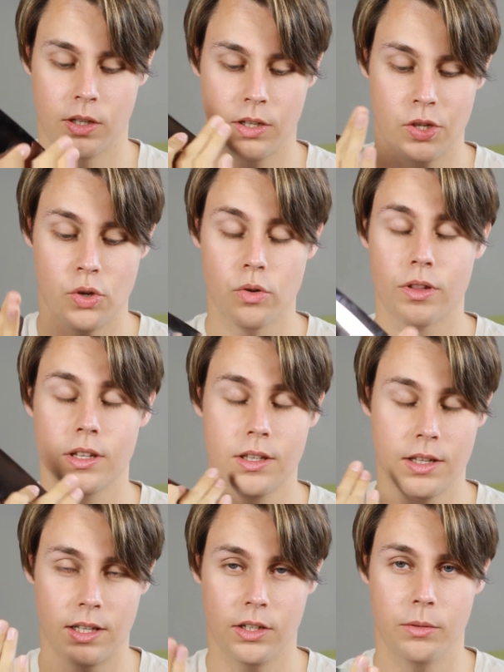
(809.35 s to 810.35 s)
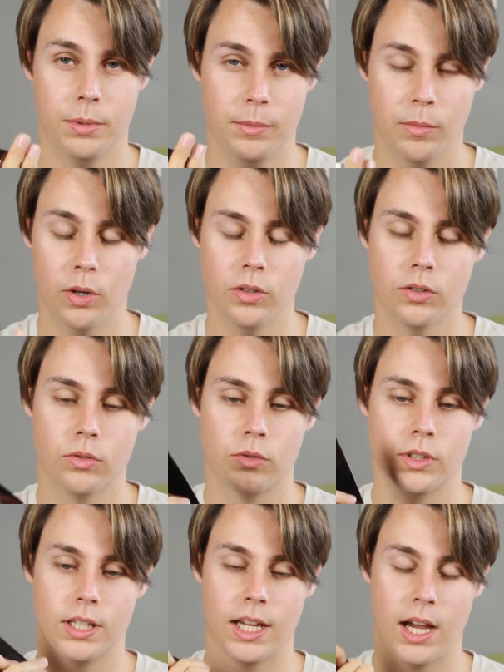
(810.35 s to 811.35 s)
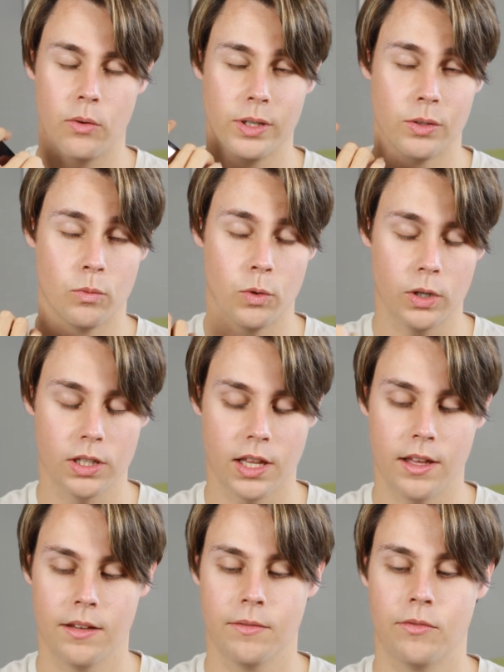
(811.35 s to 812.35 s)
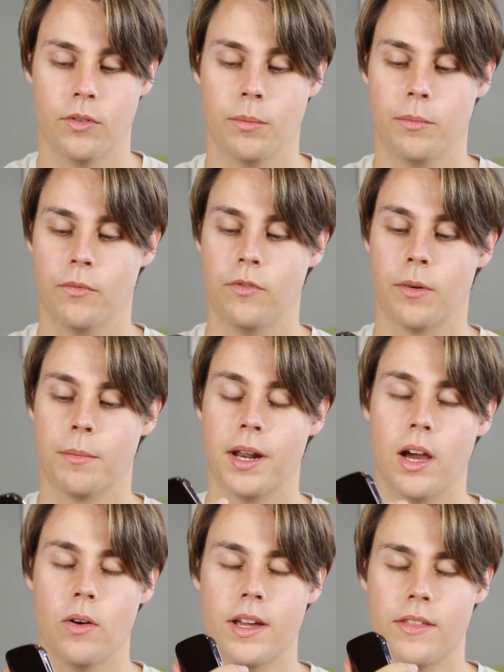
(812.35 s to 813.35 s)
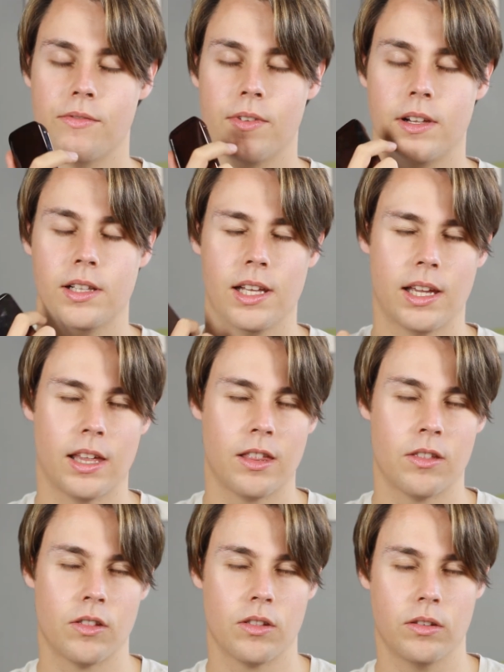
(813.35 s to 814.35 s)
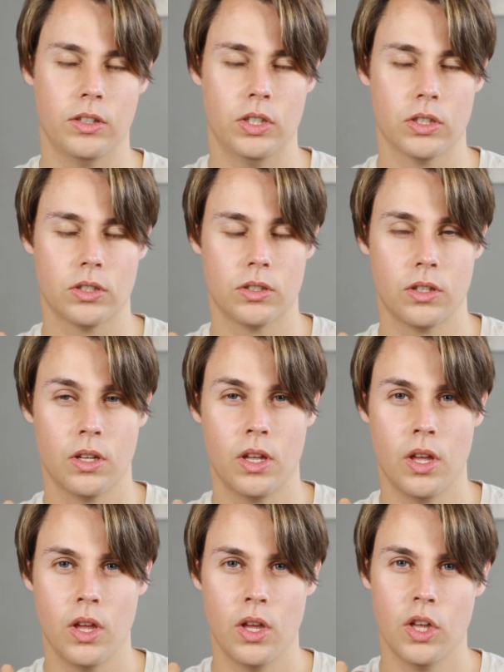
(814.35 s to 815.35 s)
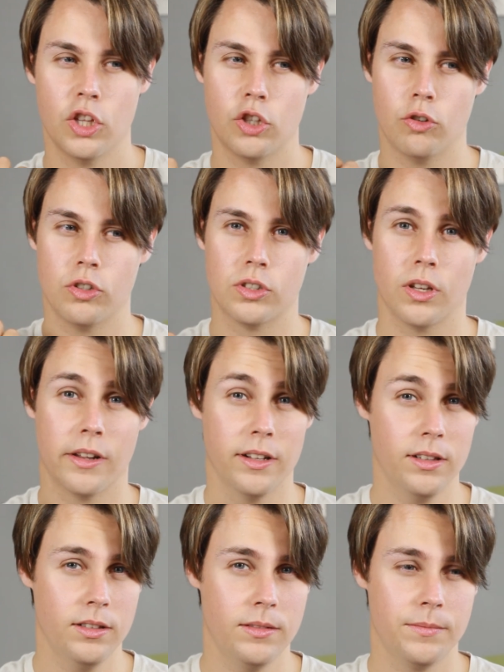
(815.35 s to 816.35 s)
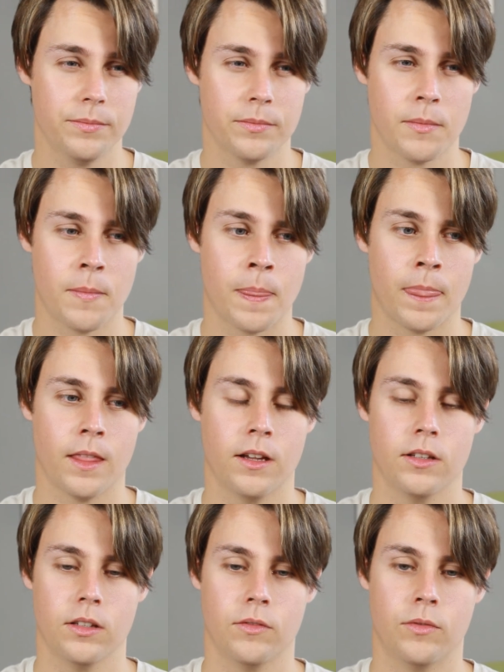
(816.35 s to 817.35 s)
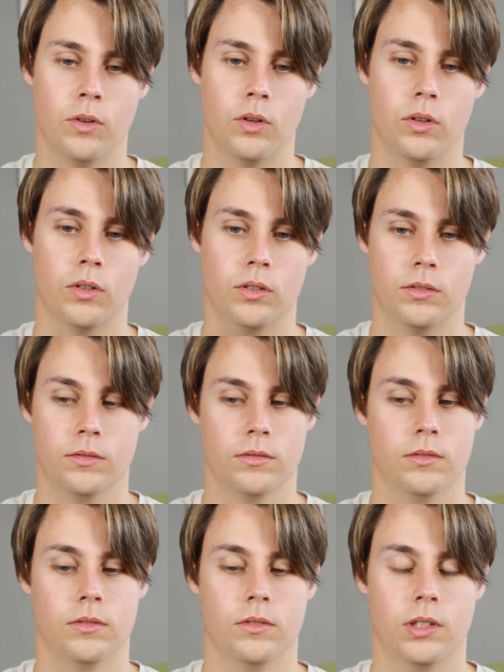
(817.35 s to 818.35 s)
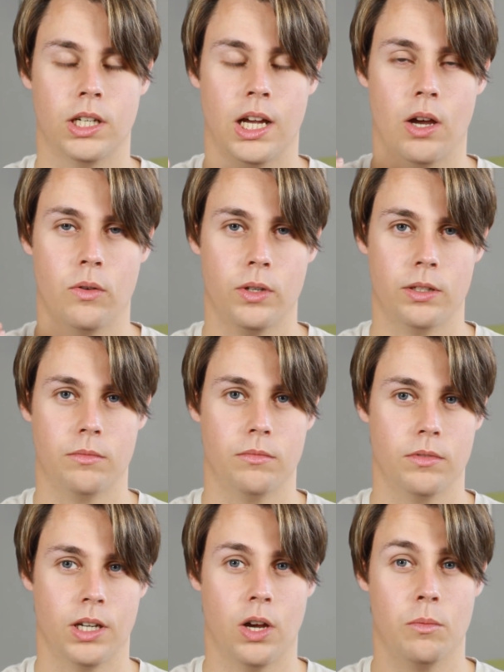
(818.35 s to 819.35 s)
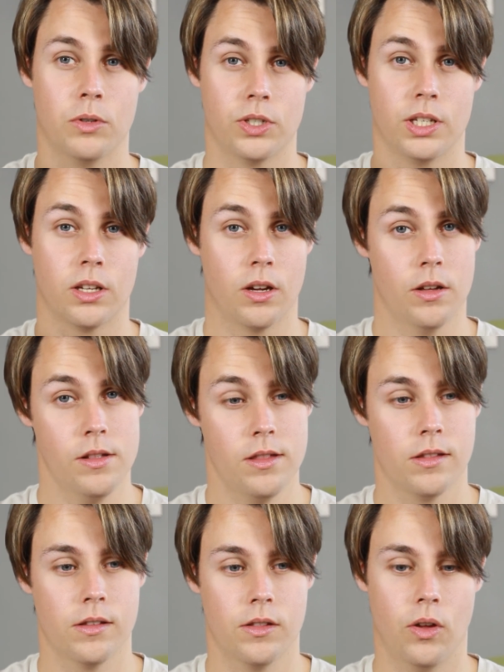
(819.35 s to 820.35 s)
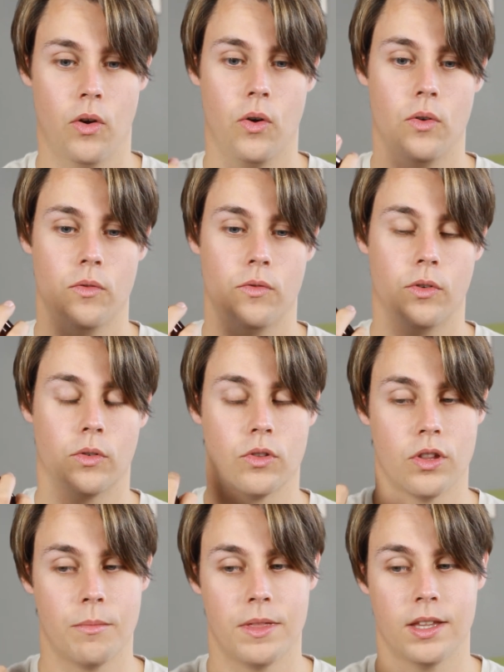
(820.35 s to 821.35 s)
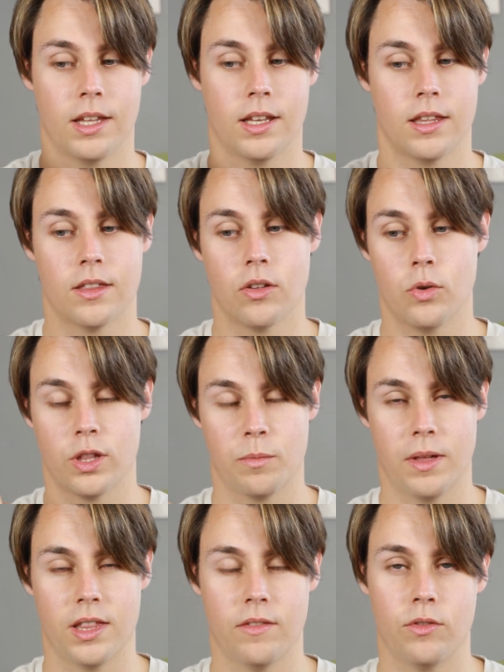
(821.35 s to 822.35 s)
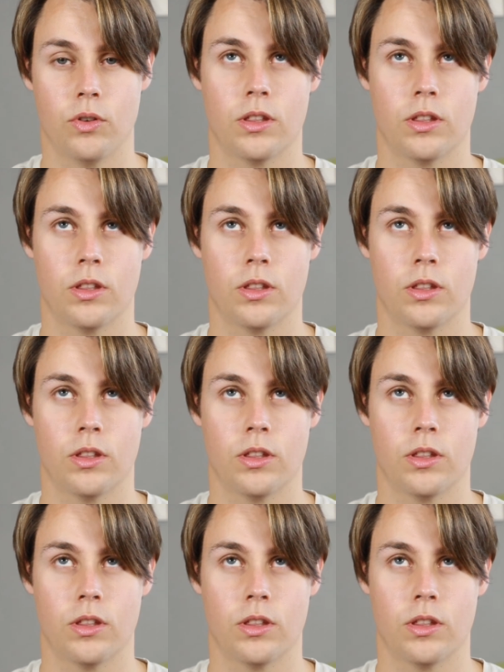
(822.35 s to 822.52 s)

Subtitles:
use it a little bit more to see how it works. From now, I feel like it's just too subtle for how much it costs. So for something that is so expensive,